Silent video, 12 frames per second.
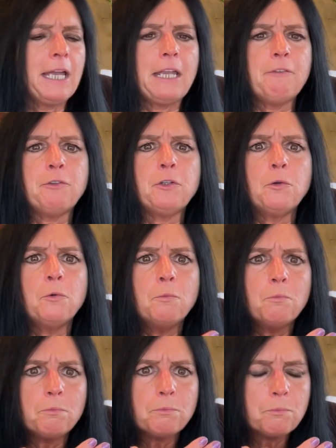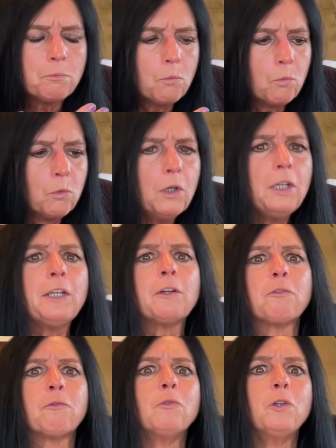If you really are
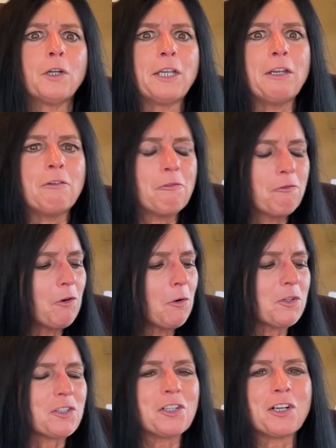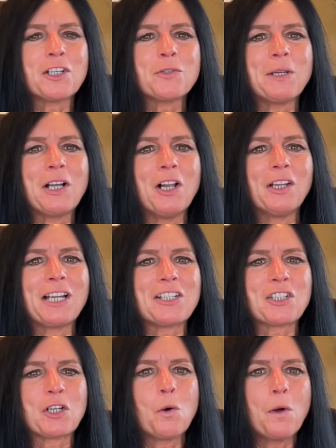focused on, as we call it at
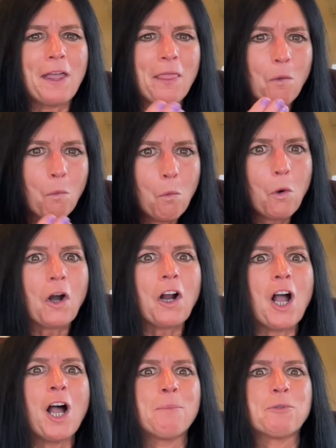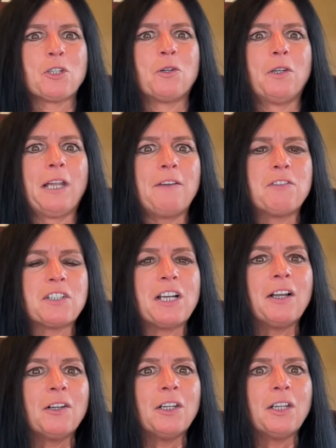Sequoia, the work optional
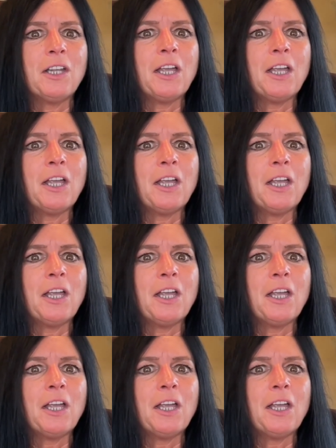lifestyle,